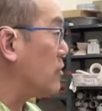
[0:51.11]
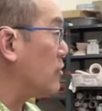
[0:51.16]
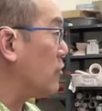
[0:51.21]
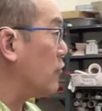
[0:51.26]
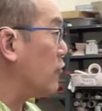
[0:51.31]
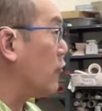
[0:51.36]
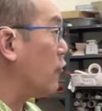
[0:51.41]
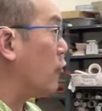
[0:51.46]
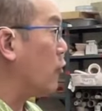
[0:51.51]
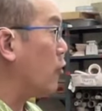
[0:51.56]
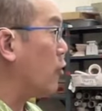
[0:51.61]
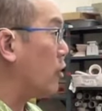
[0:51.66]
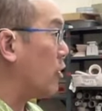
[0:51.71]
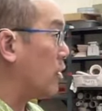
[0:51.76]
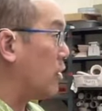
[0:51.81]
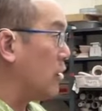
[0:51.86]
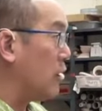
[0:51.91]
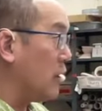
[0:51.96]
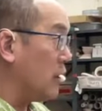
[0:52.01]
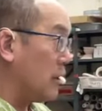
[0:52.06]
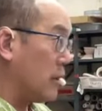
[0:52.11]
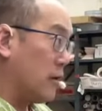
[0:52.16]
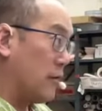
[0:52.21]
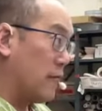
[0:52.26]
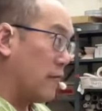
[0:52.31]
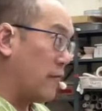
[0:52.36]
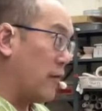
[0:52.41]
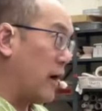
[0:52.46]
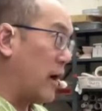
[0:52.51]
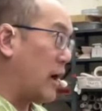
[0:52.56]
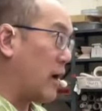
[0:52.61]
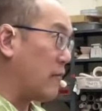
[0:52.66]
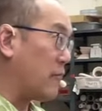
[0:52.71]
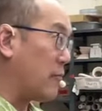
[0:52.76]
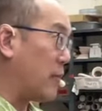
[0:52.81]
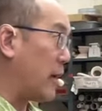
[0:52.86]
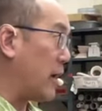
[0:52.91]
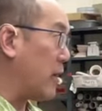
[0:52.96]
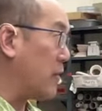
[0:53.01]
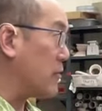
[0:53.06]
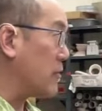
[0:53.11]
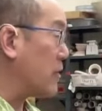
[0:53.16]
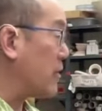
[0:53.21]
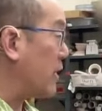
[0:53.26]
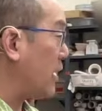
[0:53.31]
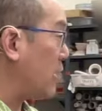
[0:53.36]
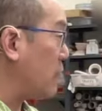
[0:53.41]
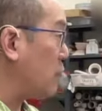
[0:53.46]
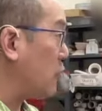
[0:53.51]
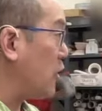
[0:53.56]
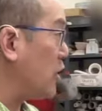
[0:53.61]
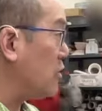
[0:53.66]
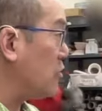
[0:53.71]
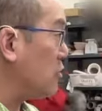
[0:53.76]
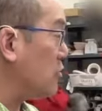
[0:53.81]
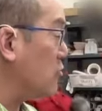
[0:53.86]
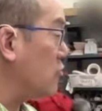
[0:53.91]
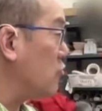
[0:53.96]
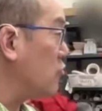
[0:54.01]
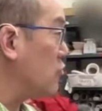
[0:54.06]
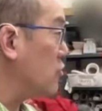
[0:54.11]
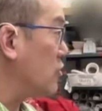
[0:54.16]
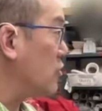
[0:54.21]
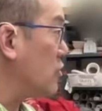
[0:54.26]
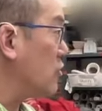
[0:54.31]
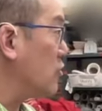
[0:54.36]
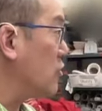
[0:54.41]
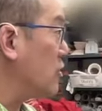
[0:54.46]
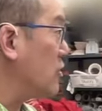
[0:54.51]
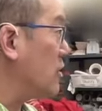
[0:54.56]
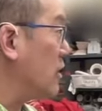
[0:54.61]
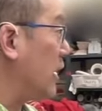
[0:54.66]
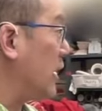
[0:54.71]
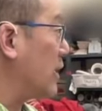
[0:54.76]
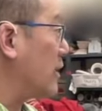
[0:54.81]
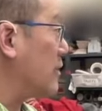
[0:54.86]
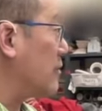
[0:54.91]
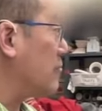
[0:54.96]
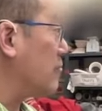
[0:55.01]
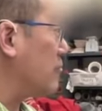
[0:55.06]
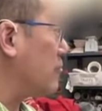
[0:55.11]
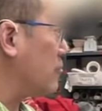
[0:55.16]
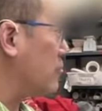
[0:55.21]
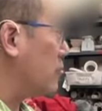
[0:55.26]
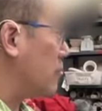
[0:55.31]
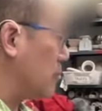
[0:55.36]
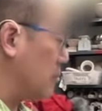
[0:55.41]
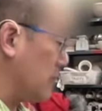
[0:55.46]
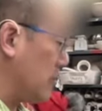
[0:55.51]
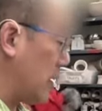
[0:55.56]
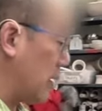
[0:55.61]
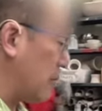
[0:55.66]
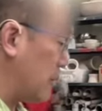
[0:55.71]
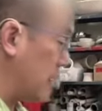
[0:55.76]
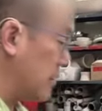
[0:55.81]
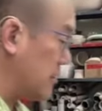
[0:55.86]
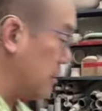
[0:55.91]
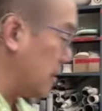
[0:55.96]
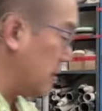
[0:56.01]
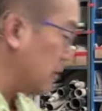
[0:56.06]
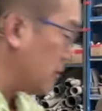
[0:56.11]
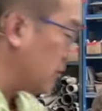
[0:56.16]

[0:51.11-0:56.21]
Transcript: So four, five pounds in that range is usually good. Like, that makes sense.